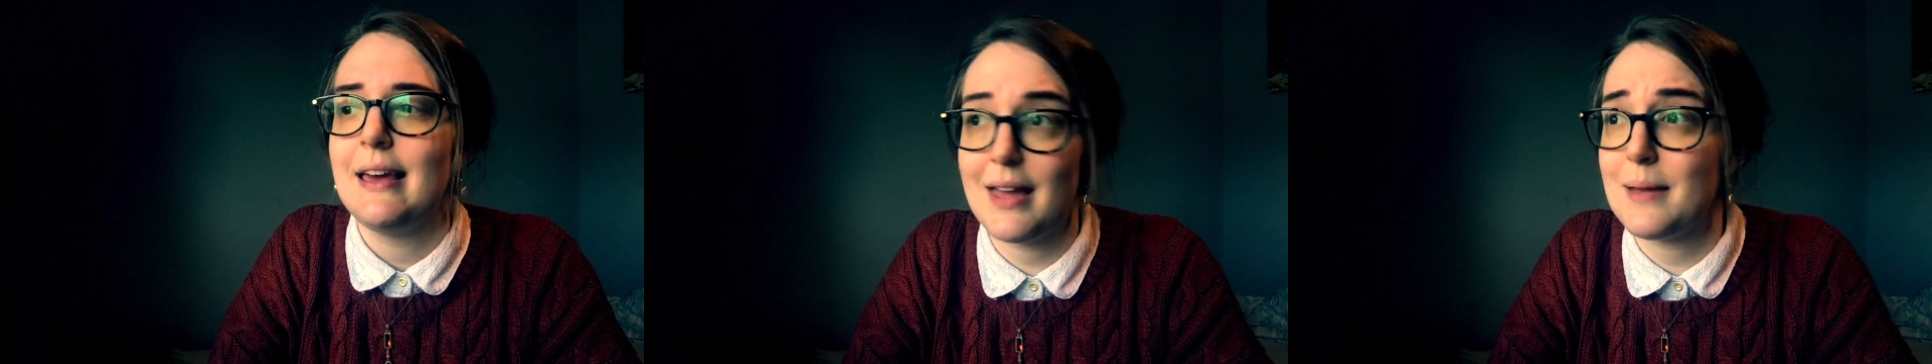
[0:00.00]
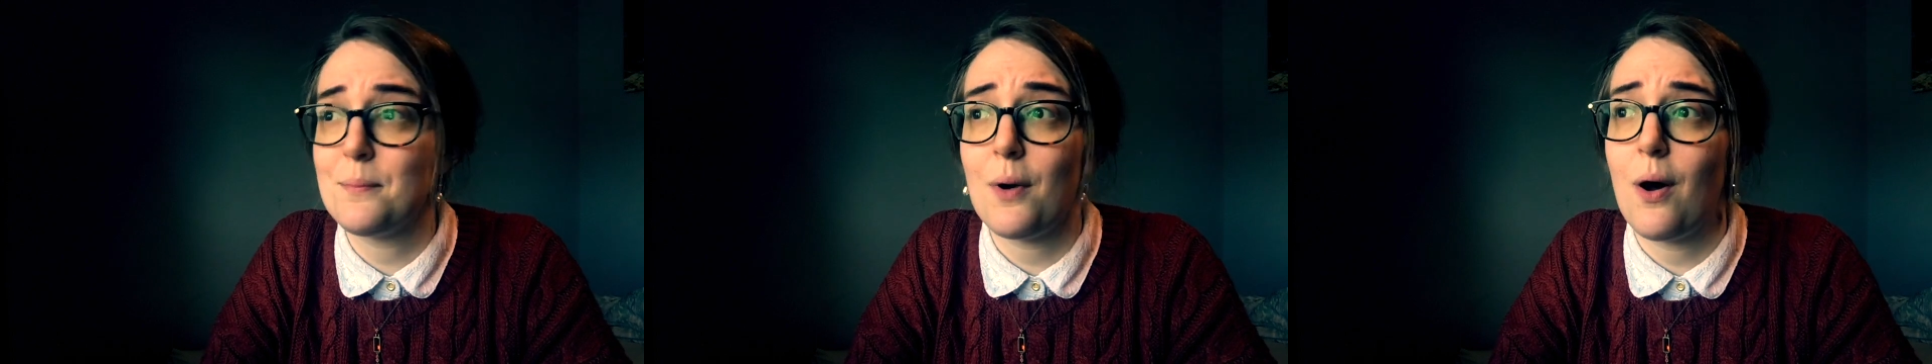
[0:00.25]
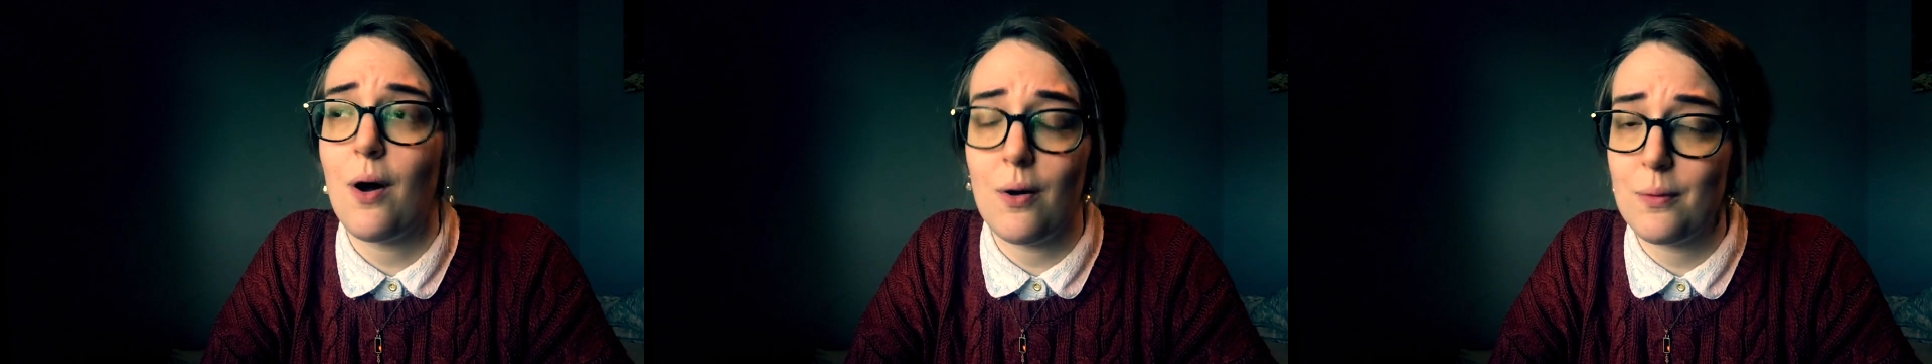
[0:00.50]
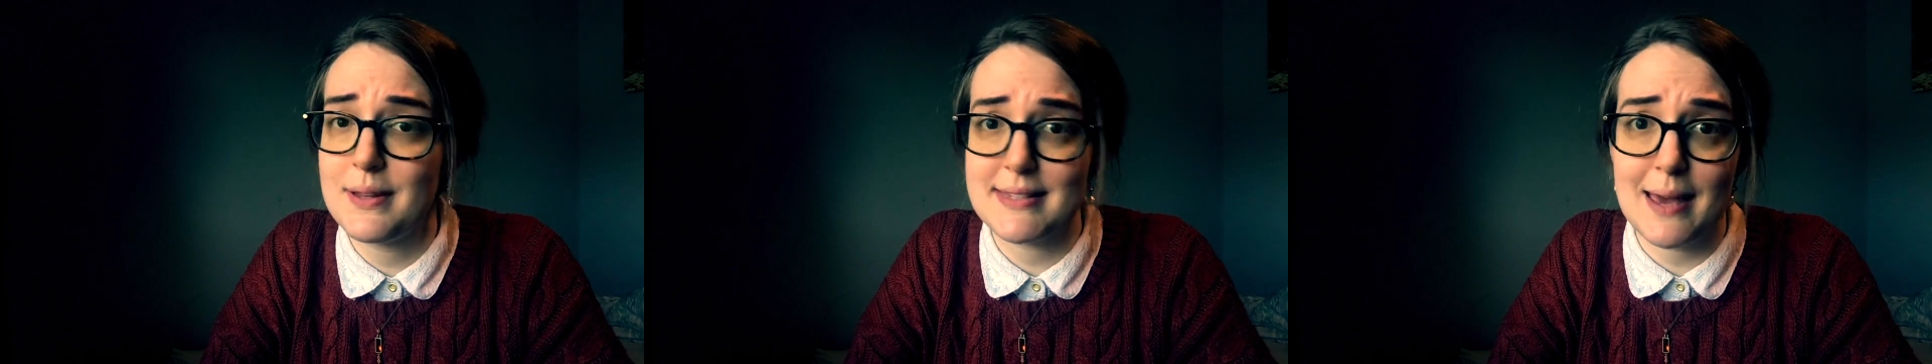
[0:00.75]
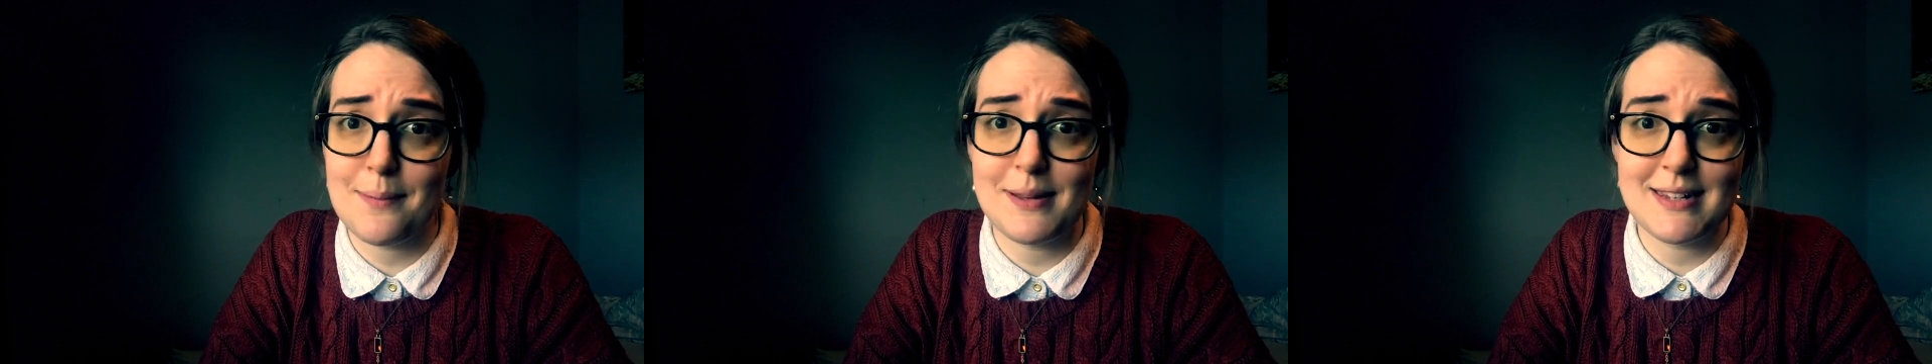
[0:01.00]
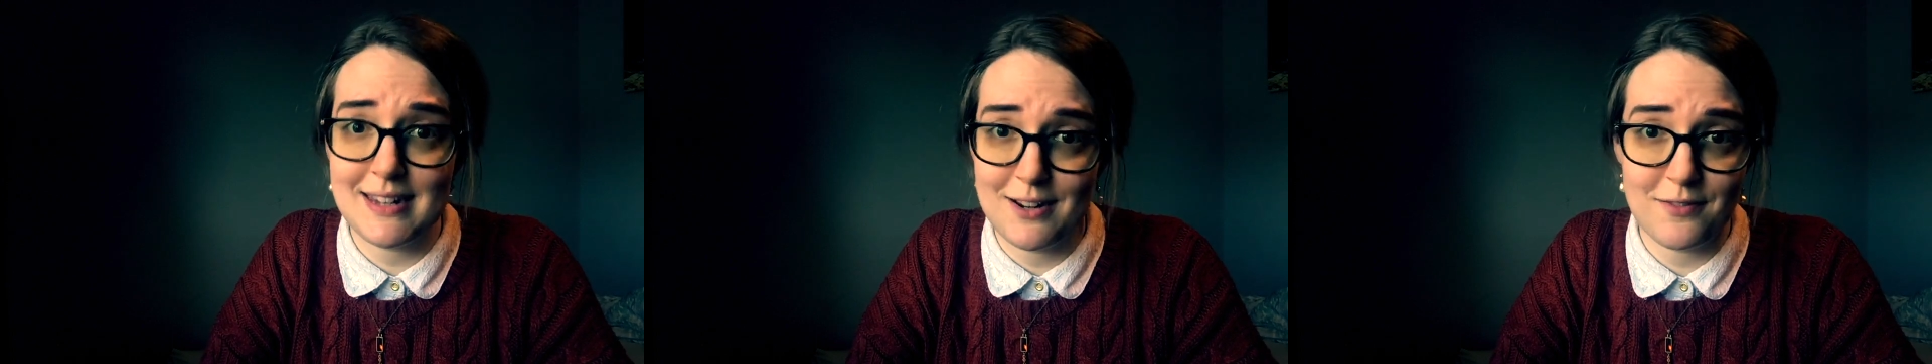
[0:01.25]
I'm always happy
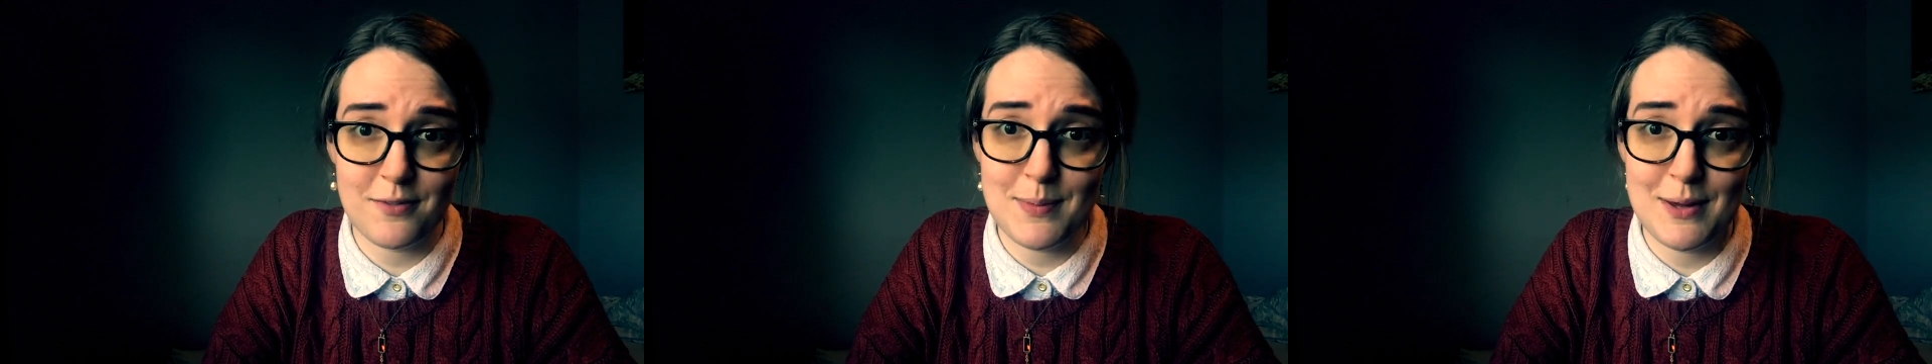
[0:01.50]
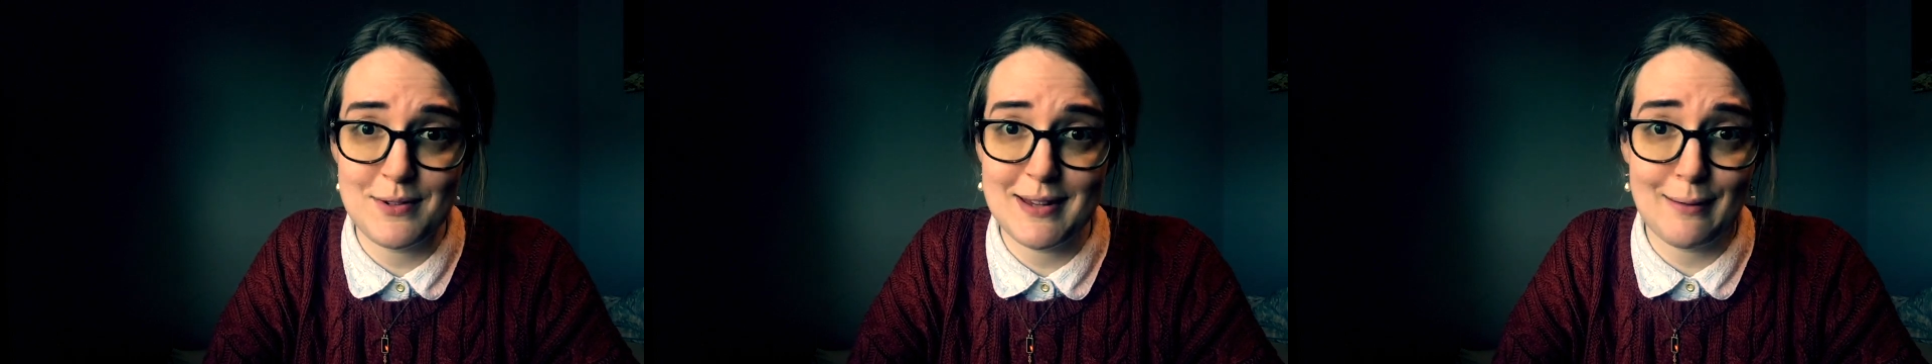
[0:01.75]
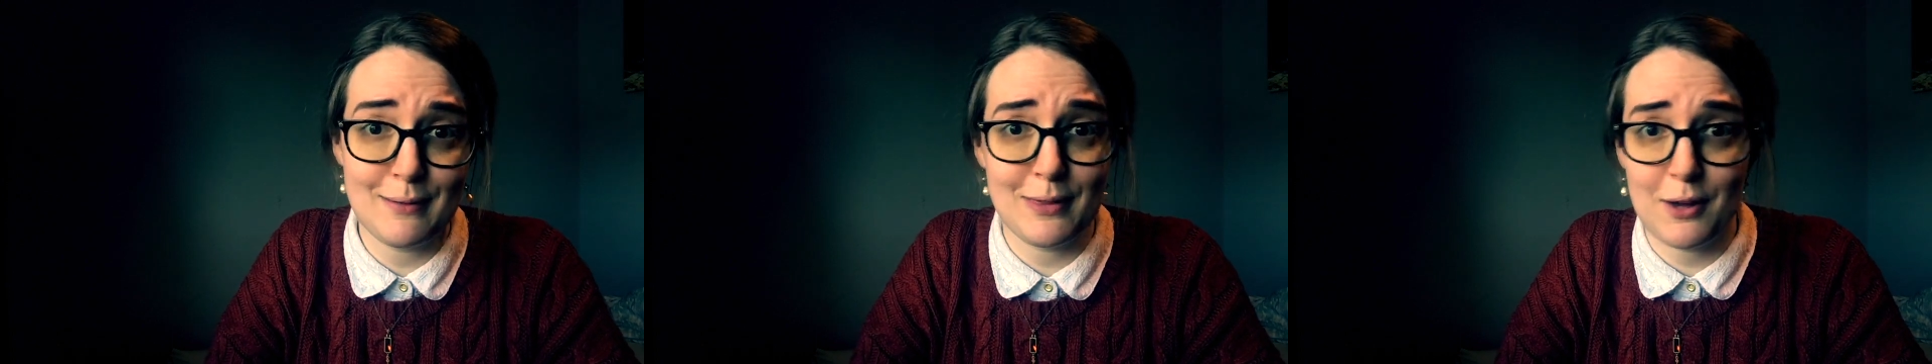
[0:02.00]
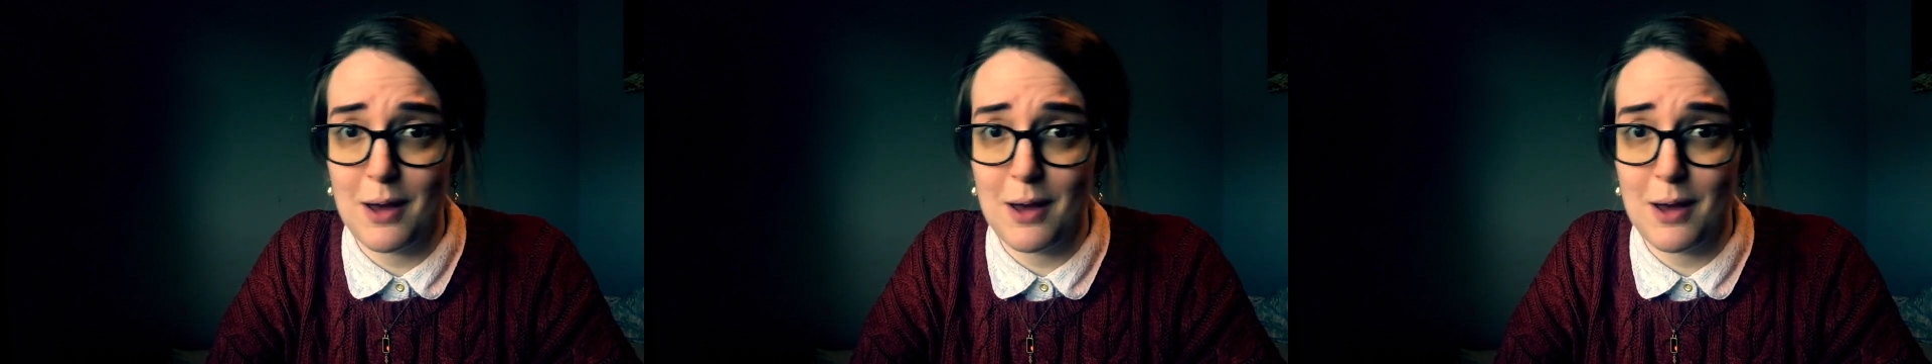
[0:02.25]
to hear from you down in the